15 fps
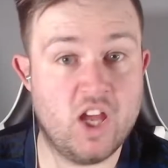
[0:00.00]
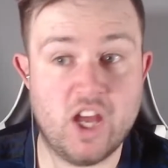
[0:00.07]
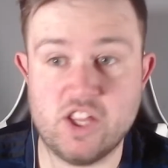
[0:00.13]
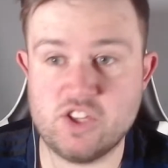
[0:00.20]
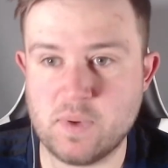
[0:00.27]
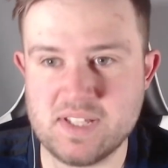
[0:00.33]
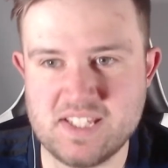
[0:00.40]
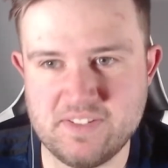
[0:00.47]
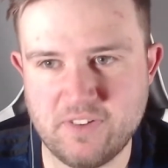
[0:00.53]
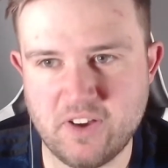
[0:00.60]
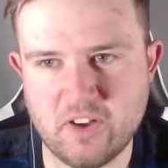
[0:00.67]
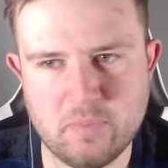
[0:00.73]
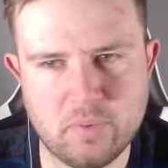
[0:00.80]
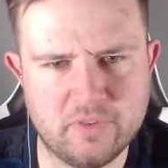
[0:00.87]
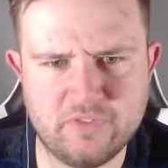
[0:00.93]

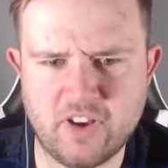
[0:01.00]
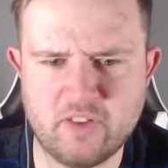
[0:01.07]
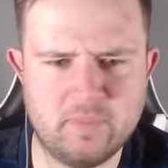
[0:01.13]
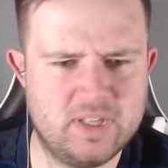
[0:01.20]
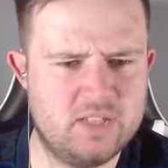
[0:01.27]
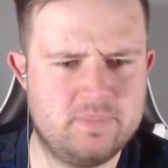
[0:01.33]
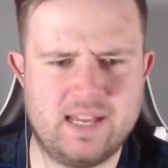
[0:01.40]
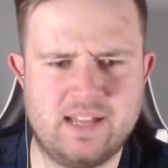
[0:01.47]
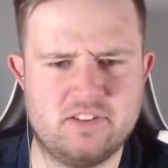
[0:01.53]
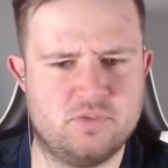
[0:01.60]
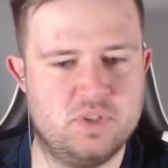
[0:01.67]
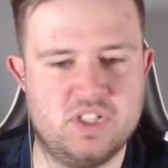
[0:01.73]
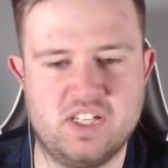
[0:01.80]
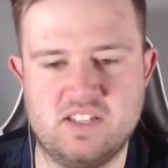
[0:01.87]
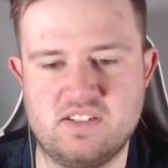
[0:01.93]
£25.5 million,
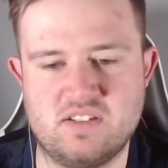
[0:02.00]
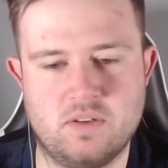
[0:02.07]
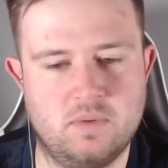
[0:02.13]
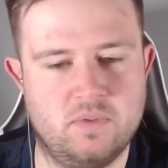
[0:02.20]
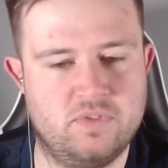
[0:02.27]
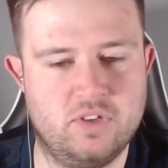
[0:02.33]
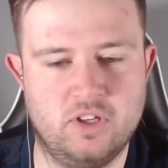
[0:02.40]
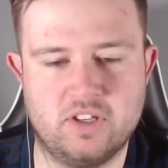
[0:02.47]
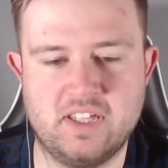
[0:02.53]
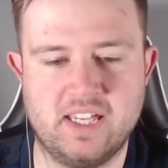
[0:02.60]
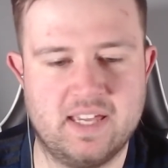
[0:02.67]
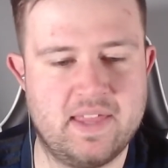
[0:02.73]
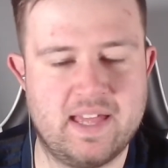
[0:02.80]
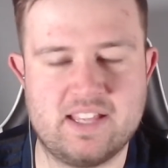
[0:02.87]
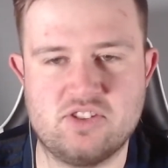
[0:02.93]
which is, if you're
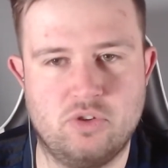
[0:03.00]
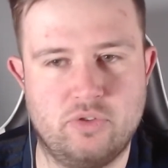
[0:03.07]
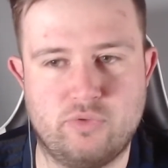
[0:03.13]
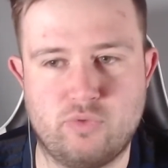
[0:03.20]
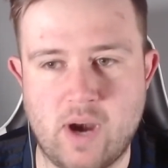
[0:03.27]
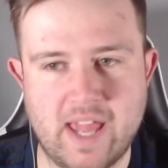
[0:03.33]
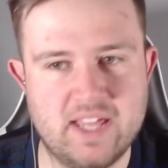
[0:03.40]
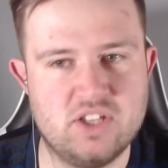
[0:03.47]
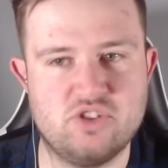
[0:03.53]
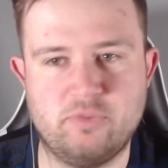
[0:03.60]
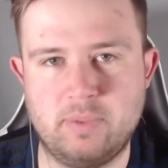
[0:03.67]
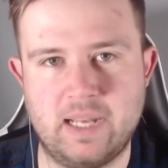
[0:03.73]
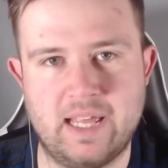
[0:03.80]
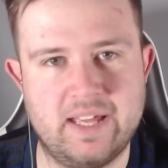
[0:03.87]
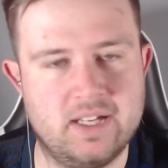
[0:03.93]
looking at that sort of range
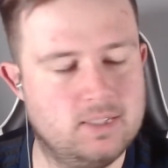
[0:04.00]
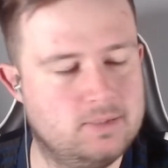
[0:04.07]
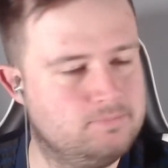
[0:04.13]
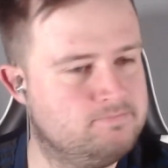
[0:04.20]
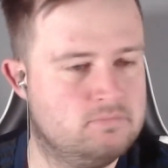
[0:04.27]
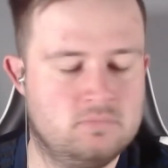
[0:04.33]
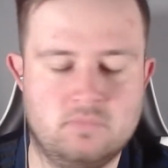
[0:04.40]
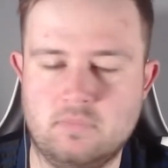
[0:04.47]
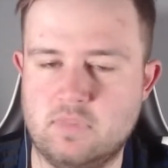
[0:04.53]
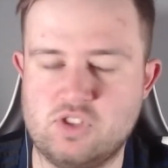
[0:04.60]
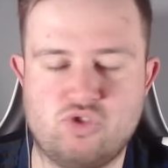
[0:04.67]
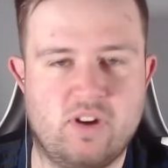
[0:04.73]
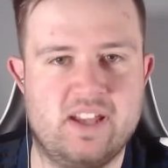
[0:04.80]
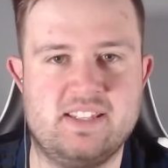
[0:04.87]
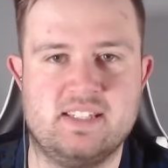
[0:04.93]
of player, it's
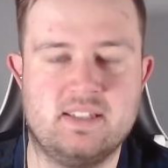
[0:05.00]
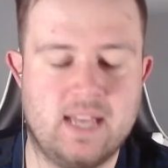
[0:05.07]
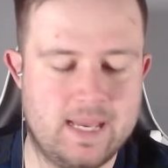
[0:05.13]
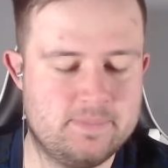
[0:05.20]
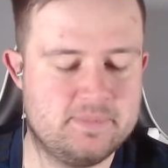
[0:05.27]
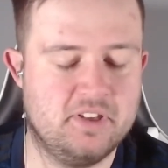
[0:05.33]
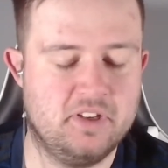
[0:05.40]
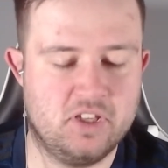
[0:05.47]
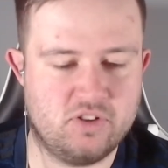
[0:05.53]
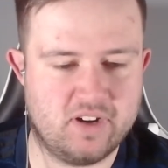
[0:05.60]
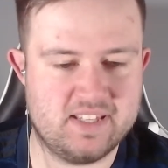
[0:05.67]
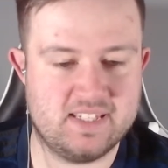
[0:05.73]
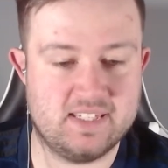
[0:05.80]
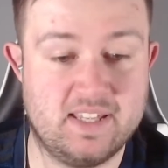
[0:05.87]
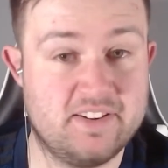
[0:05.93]
crazy. Absolutely
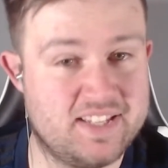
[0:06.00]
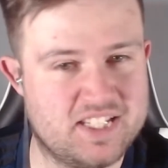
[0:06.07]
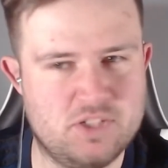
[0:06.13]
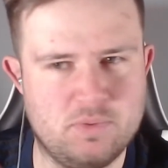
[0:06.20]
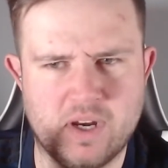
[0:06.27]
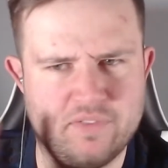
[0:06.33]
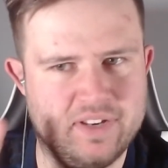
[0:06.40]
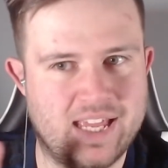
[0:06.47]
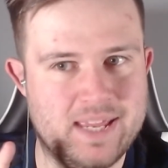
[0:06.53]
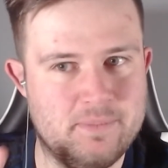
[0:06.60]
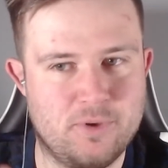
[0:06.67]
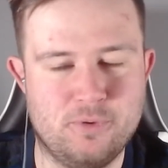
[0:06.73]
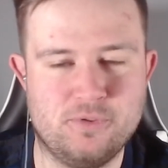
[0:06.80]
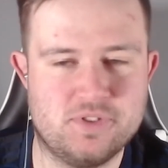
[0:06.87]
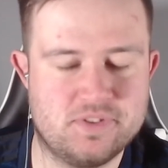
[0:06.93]
crazy. There is actually one other
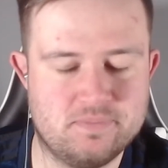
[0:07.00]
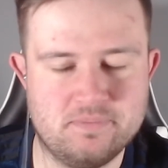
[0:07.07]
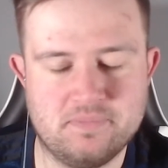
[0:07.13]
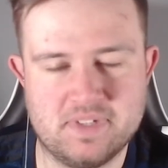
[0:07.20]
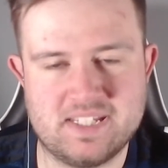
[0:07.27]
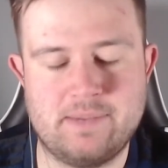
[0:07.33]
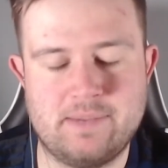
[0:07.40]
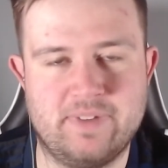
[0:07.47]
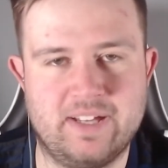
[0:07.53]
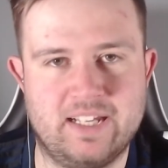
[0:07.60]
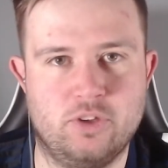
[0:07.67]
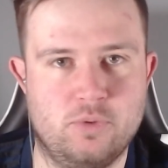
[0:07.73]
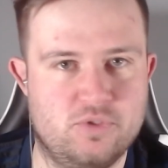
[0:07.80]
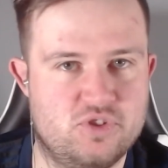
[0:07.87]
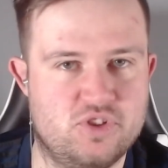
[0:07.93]
name who's the same
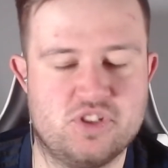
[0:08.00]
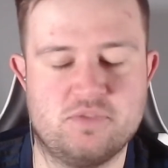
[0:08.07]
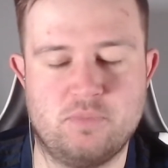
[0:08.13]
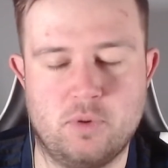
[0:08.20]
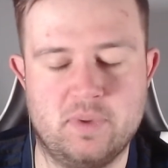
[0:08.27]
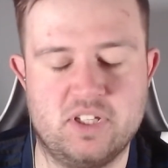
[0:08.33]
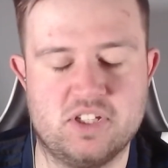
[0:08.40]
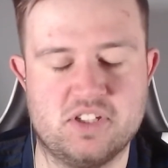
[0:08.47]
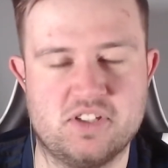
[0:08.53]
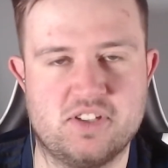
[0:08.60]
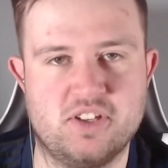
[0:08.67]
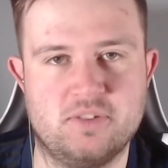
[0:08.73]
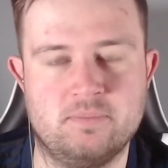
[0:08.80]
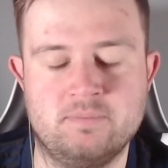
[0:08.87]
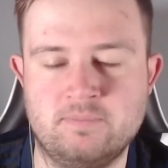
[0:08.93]
value, who's just probably just as
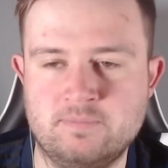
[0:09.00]
good.